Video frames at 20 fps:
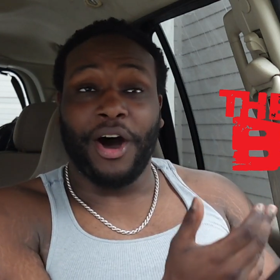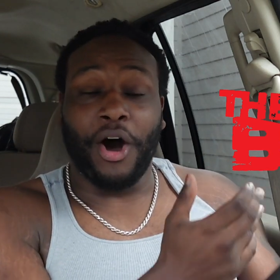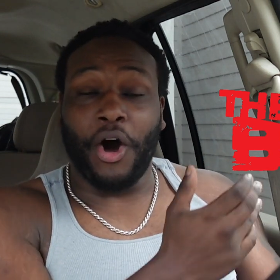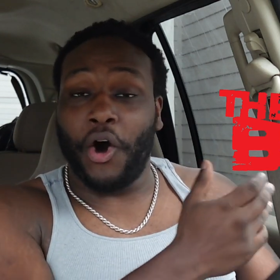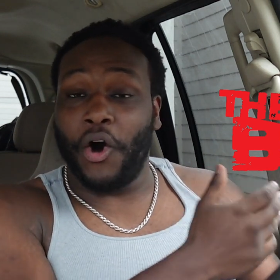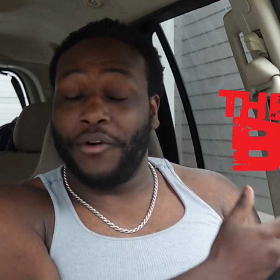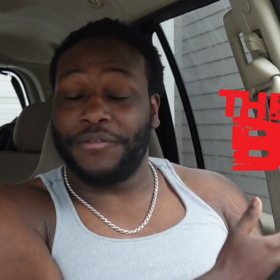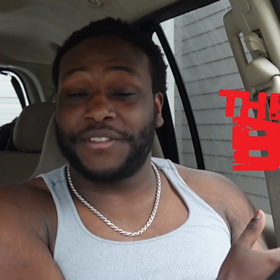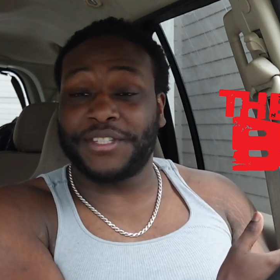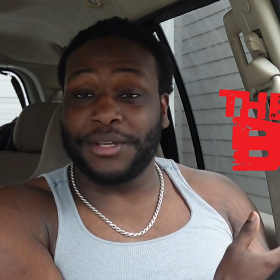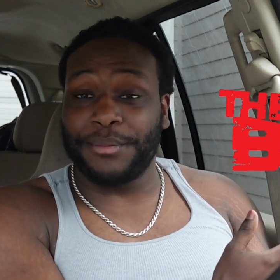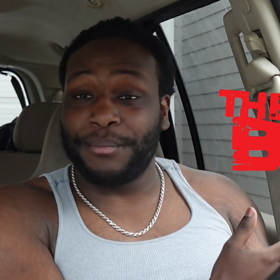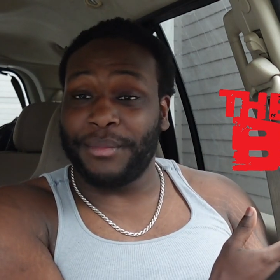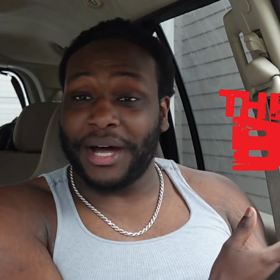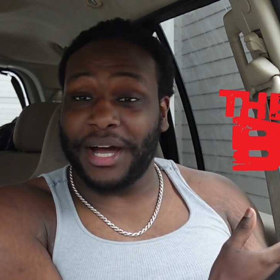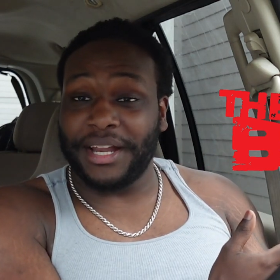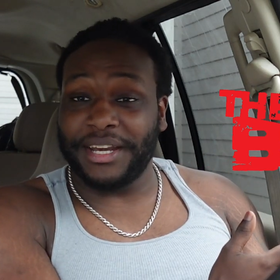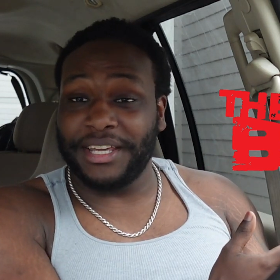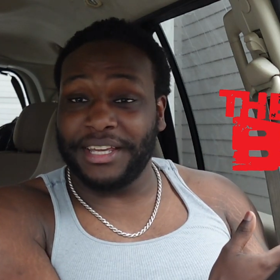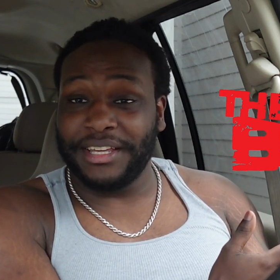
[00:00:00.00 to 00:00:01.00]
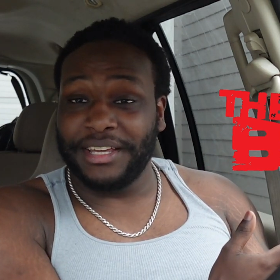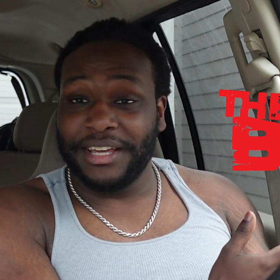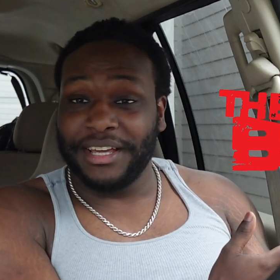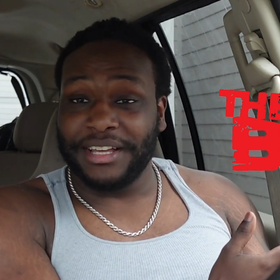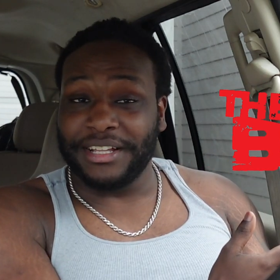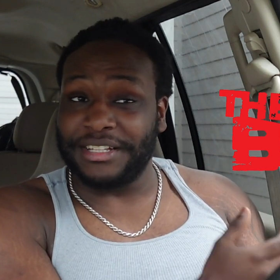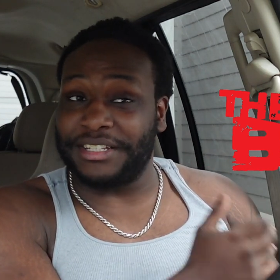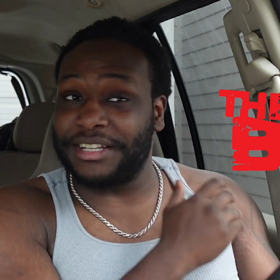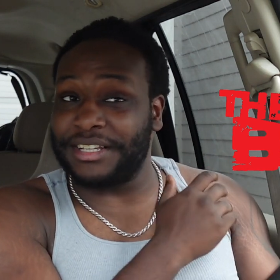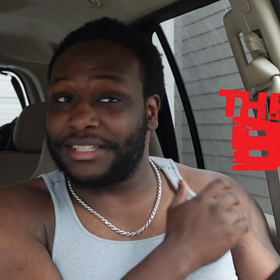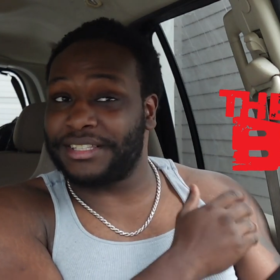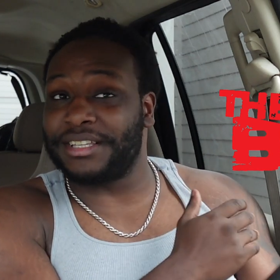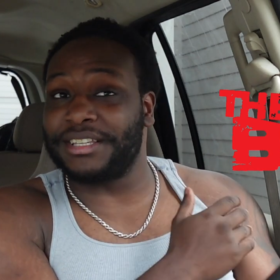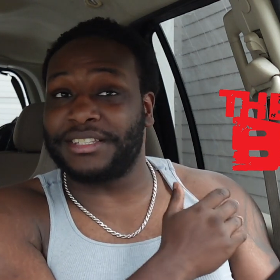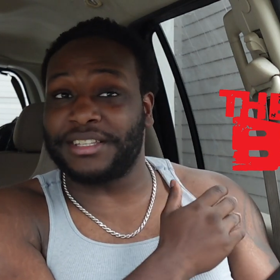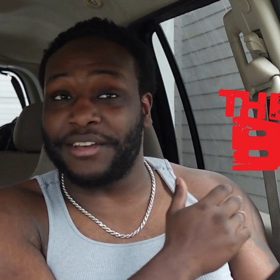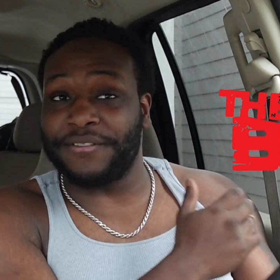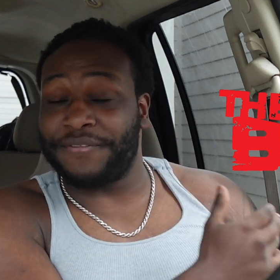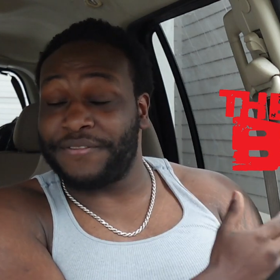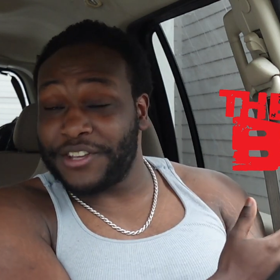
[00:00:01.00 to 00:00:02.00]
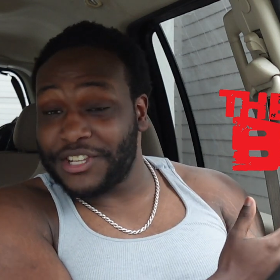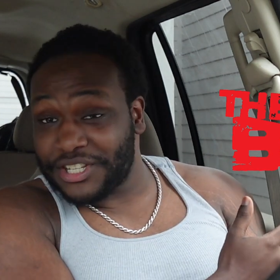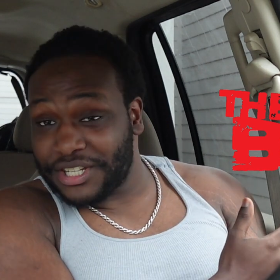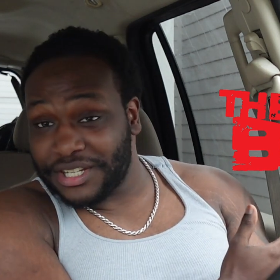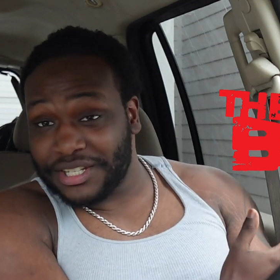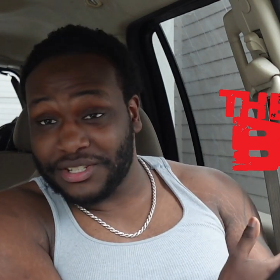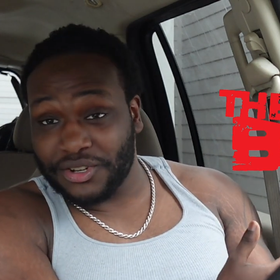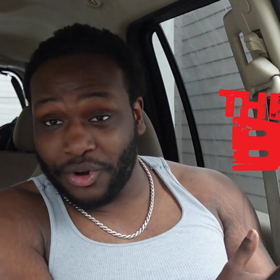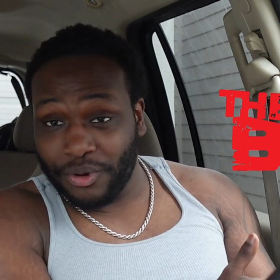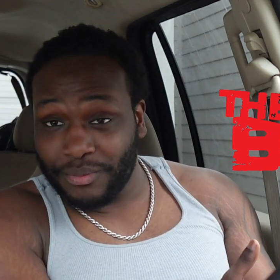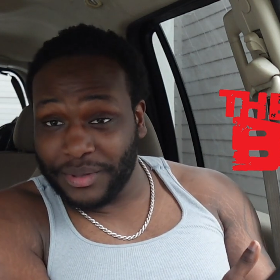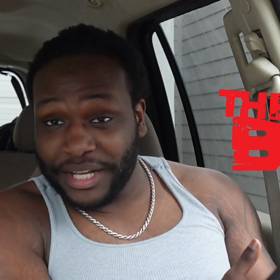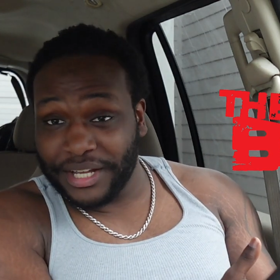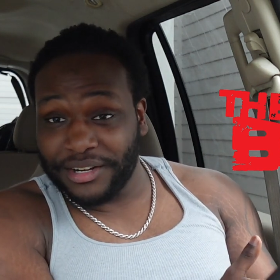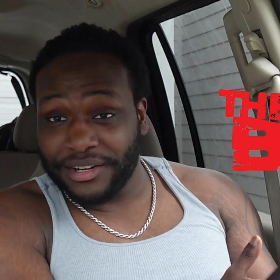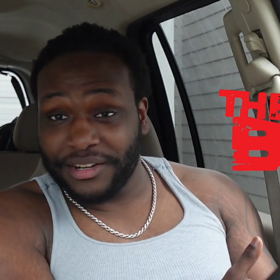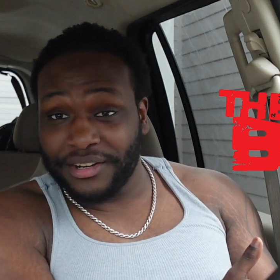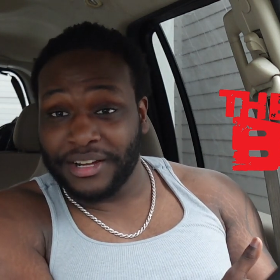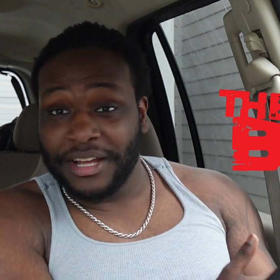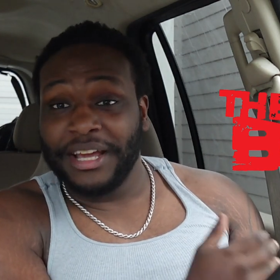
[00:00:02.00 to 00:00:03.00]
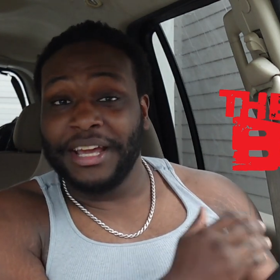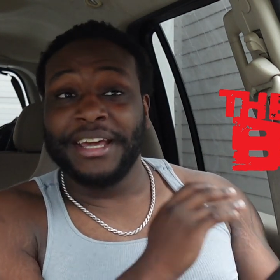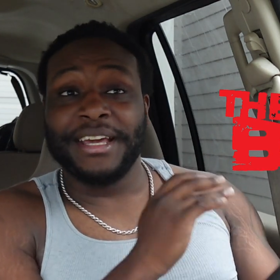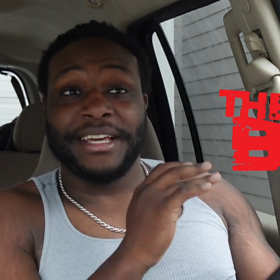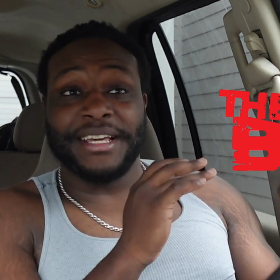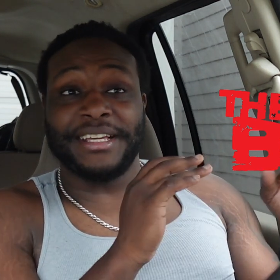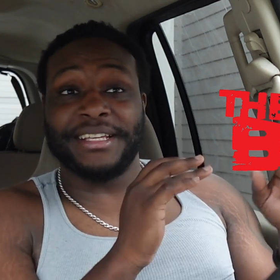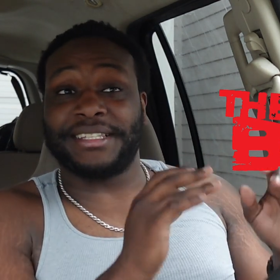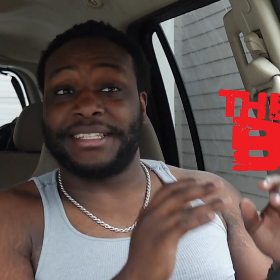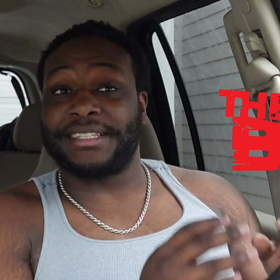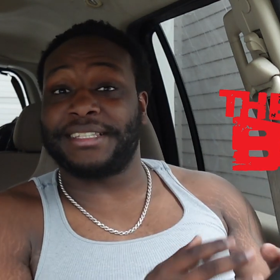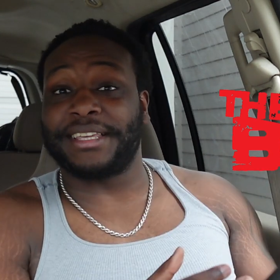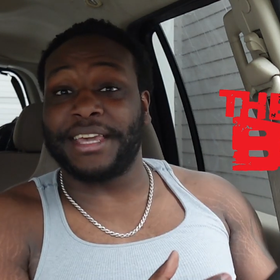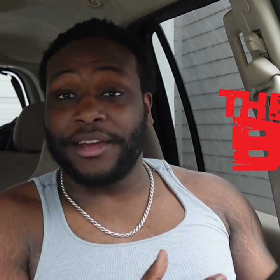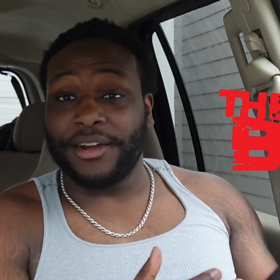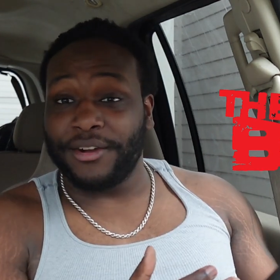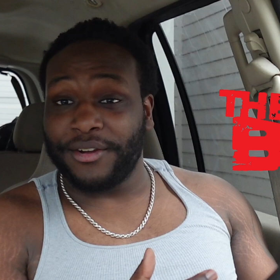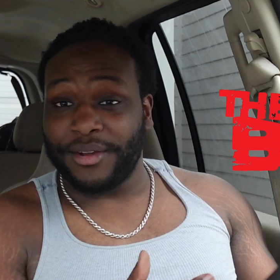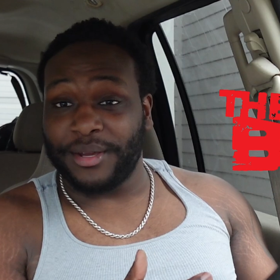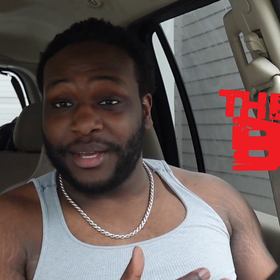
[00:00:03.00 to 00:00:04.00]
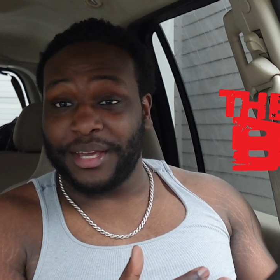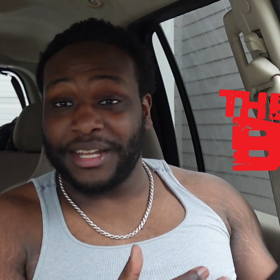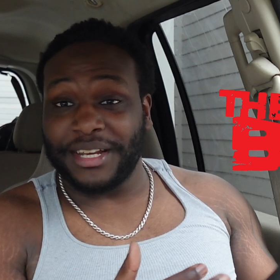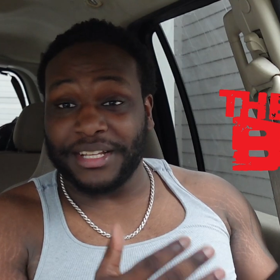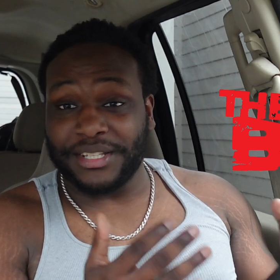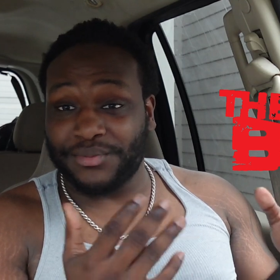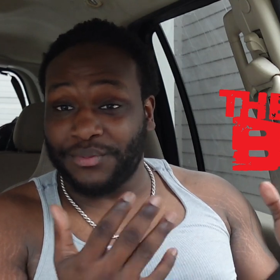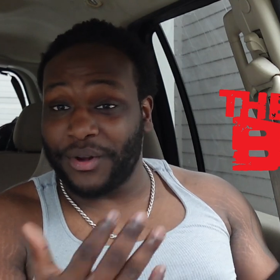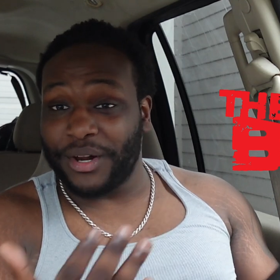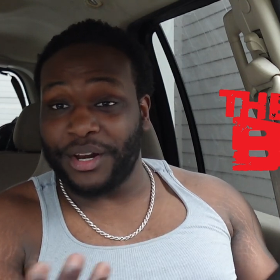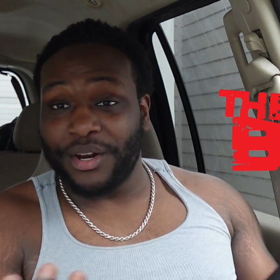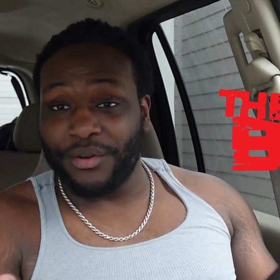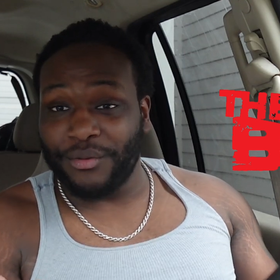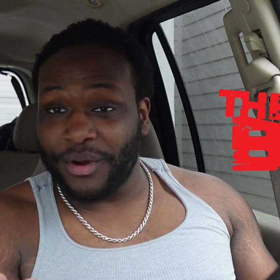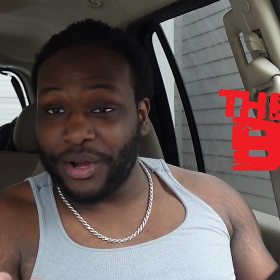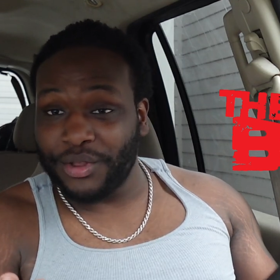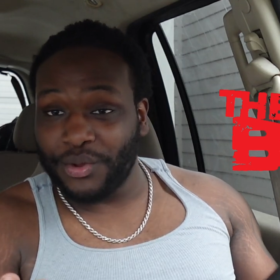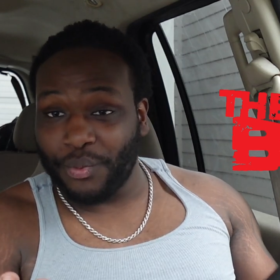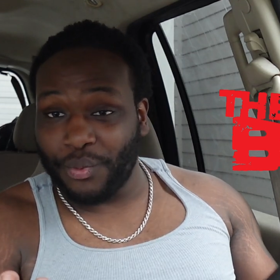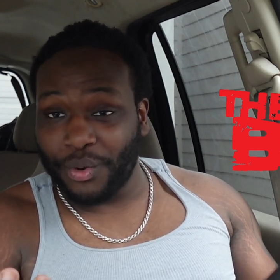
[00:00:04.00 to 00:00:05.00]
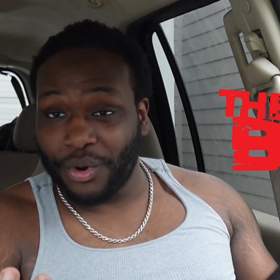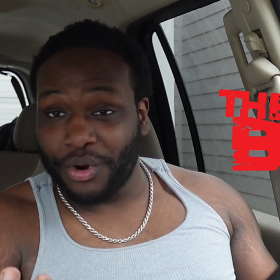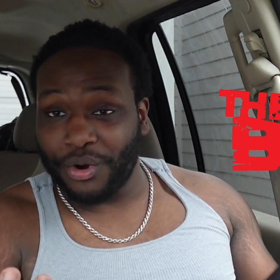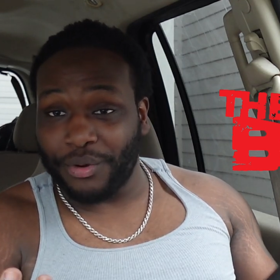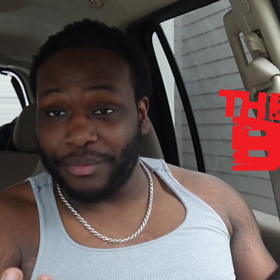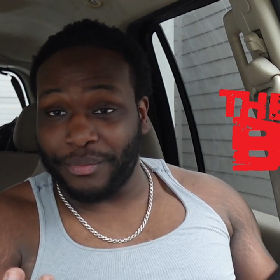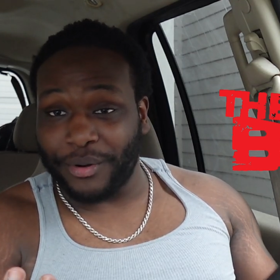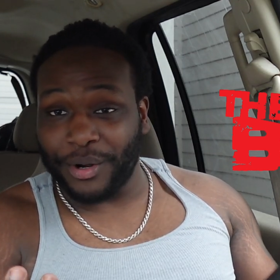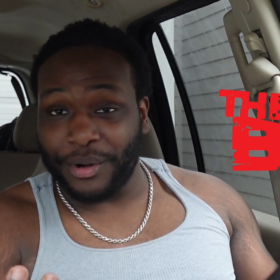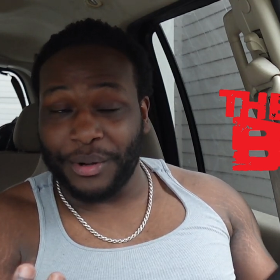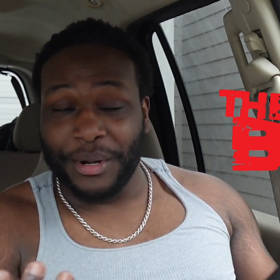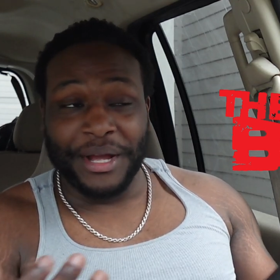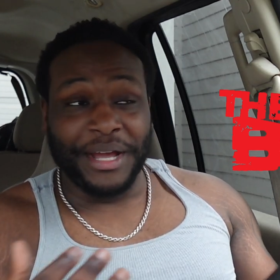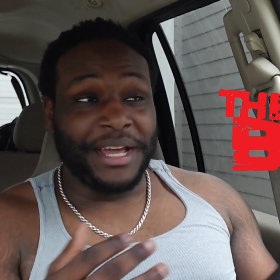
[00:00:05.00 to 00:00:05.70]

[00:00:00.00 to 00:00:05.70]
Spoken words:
off somebody just as efficient as Homelander is scary, and it's running around the world, bro.